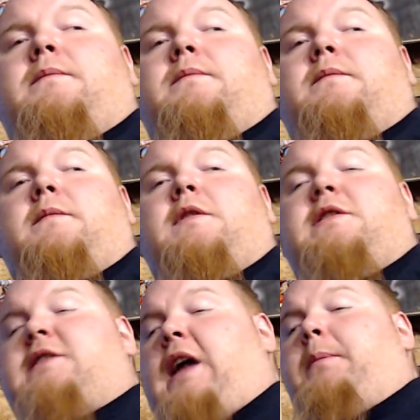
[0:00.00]

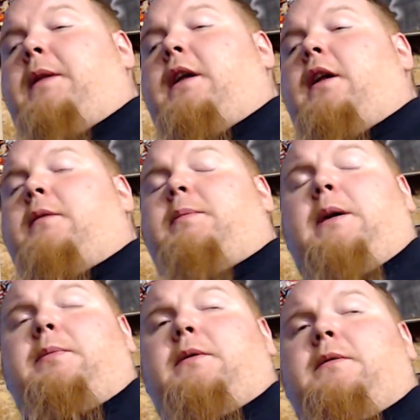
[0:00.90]
Stop letting other
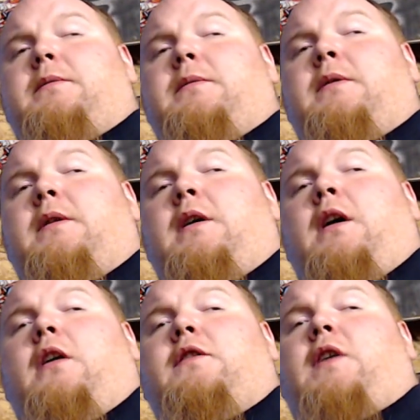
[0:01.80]
people
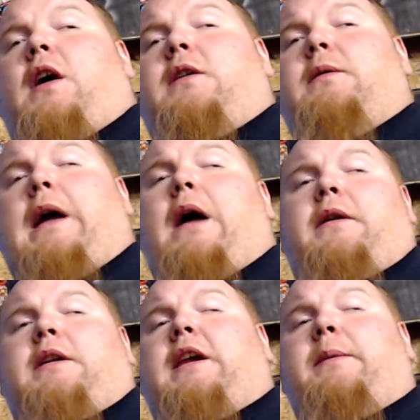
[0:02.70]
talk you down and
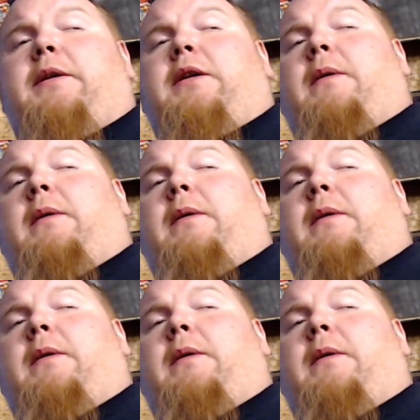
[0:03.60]
keeping you out of